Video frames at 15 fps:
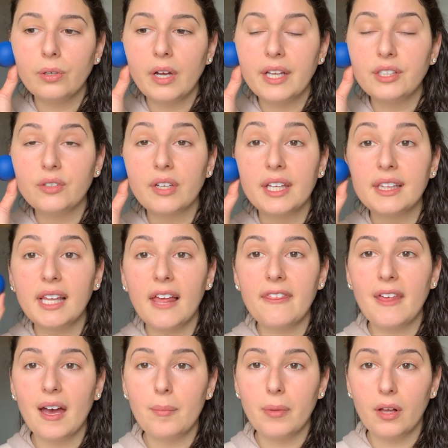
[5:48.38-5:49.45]
And you can let
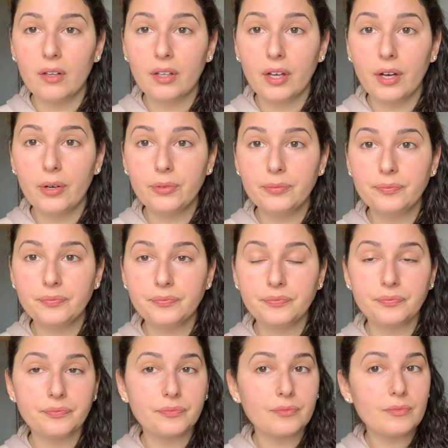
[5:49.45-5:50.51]
that ball go.
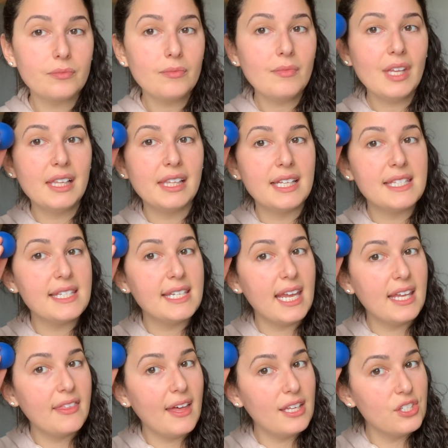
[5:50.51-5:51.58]
Let's
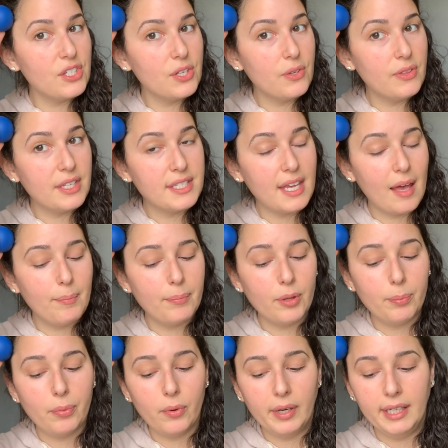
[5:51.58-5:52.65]
take that to the
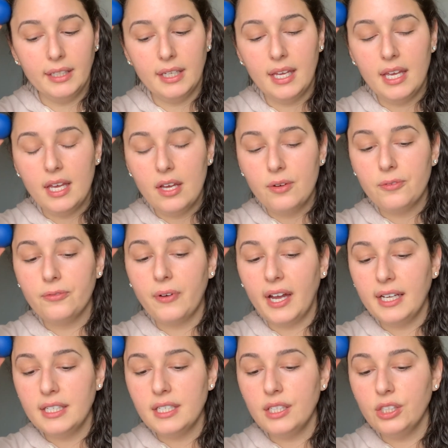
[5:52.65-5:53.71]
temple point.
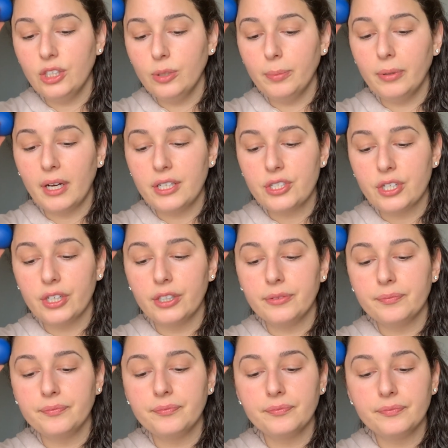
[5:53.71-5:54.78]
Finding your pressure,